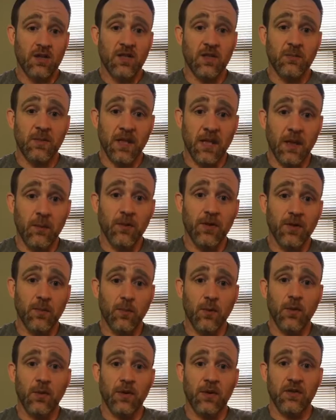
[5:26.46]
To be able to
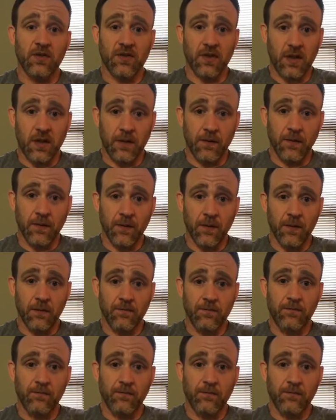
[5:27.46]
pull those off,